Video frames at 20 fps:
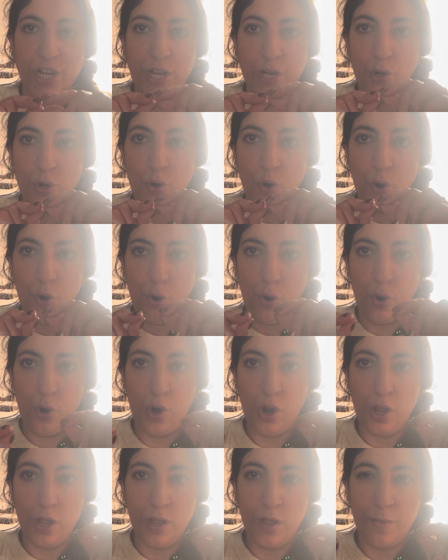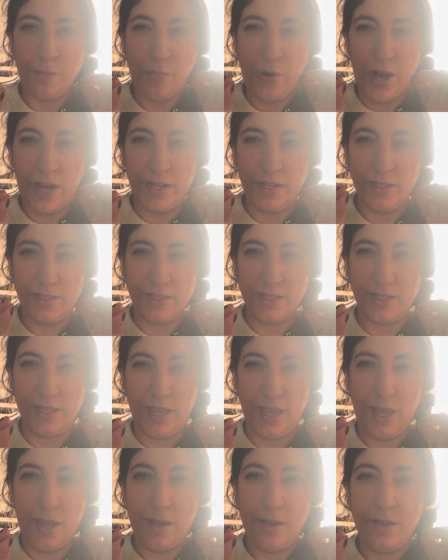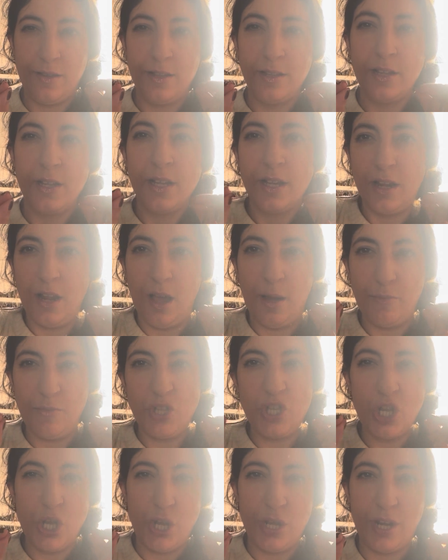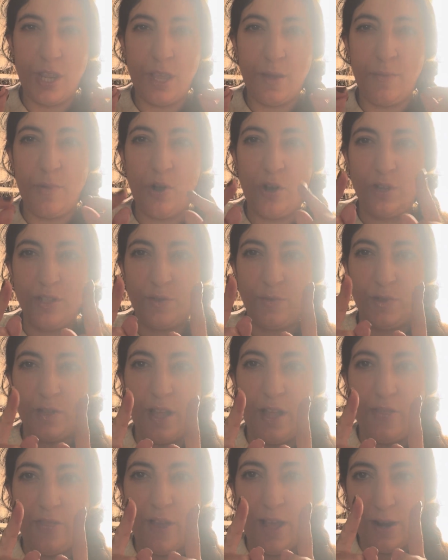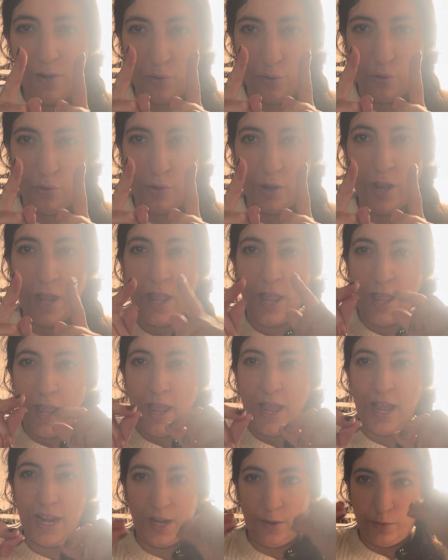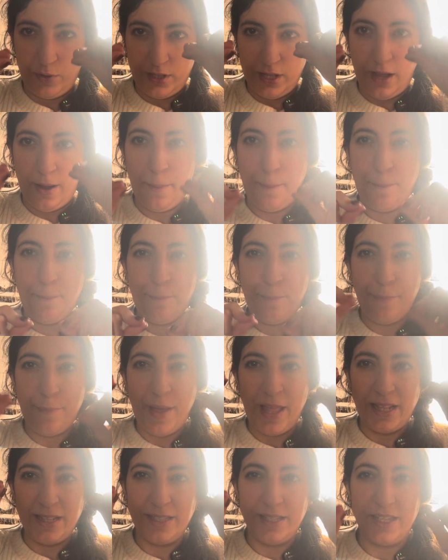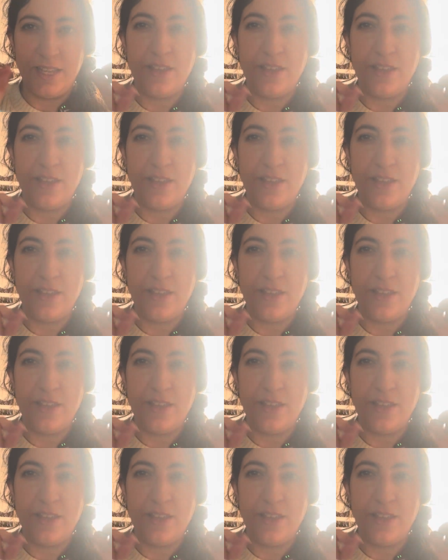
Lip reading: long pregnancy, like maternity bars. It was like that long, and it was like bendy,